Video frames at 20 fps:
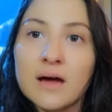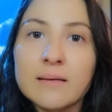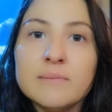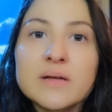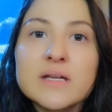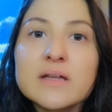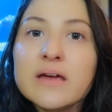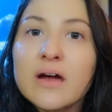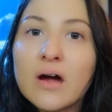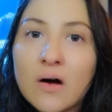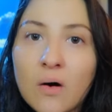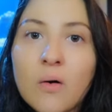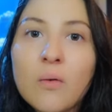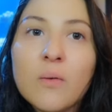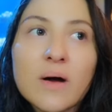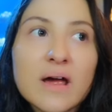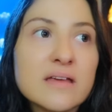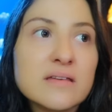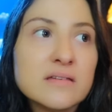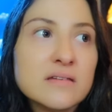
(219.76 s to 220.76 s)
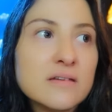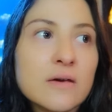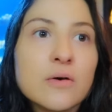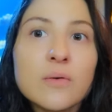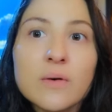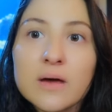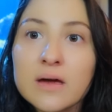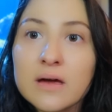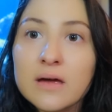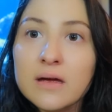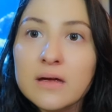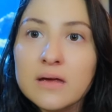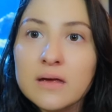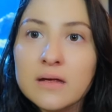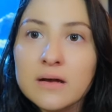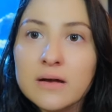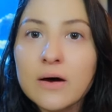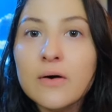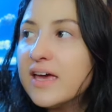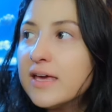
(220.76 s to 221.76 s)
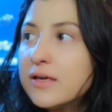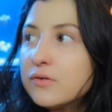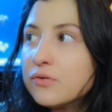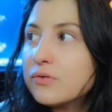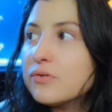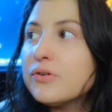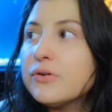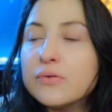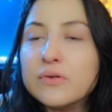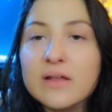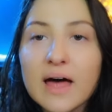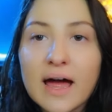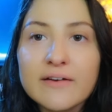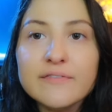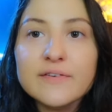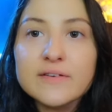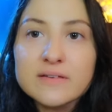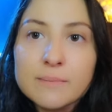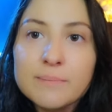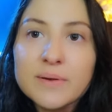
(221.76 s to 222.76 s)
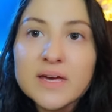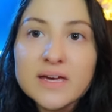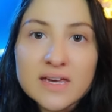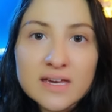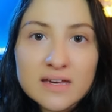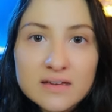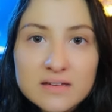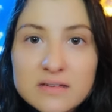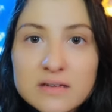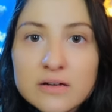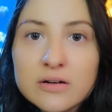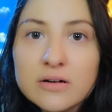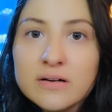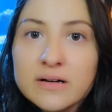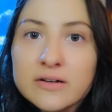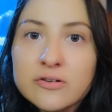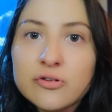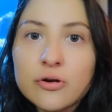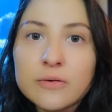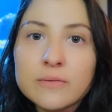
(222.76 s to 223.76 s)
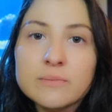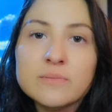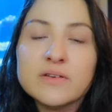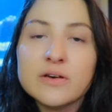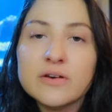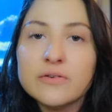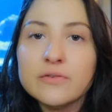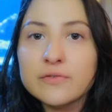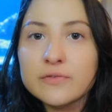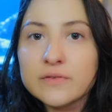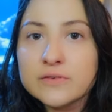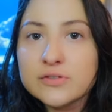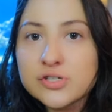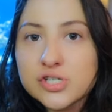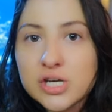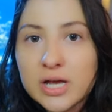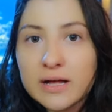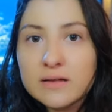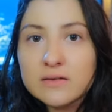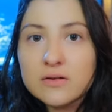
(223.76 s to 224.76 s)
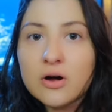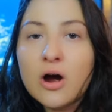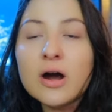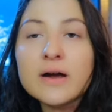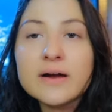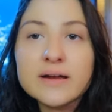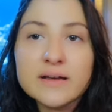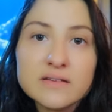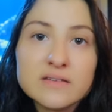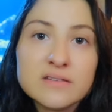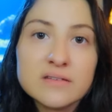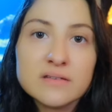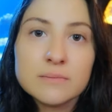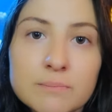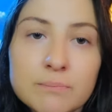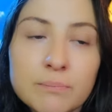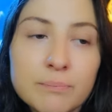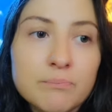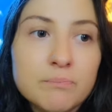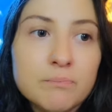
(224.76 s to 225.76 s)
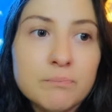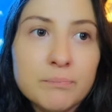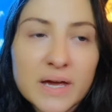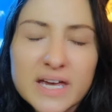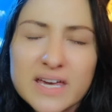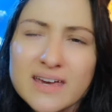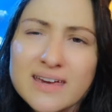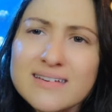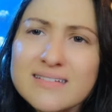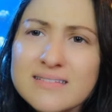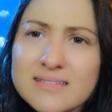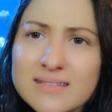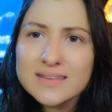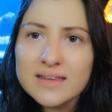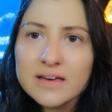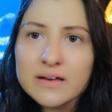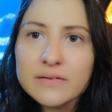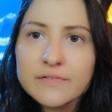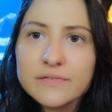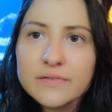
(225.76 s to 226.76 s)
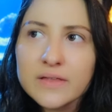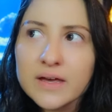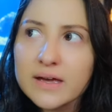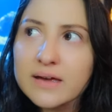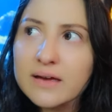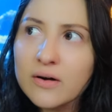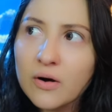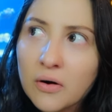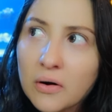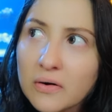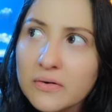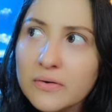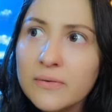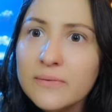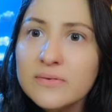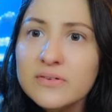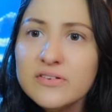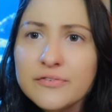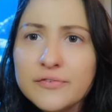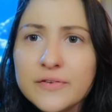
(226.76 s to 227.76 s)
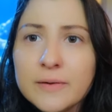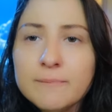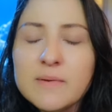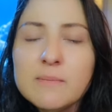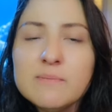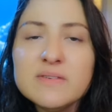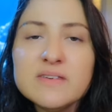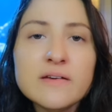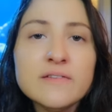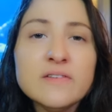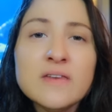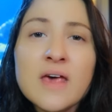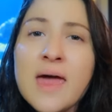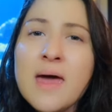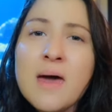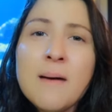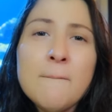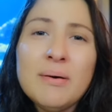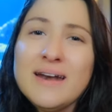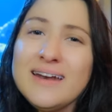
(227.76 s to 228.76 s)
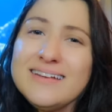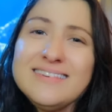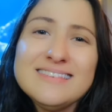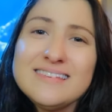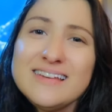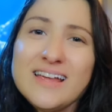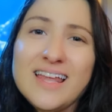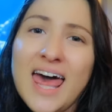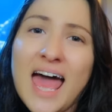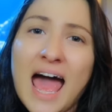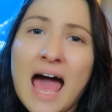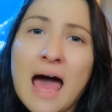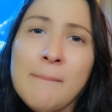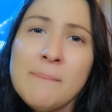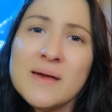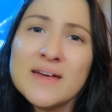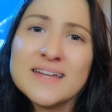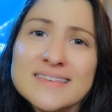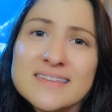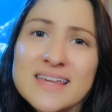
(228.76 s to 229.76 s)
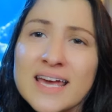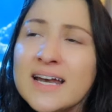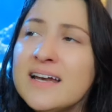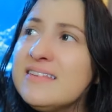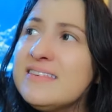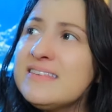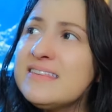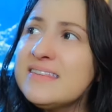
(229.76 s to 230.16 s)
I mean, they always do it, you know? Your life is a bit easier in terms of shell carcass picking if they are known to flip themselves, but it still happens, and it's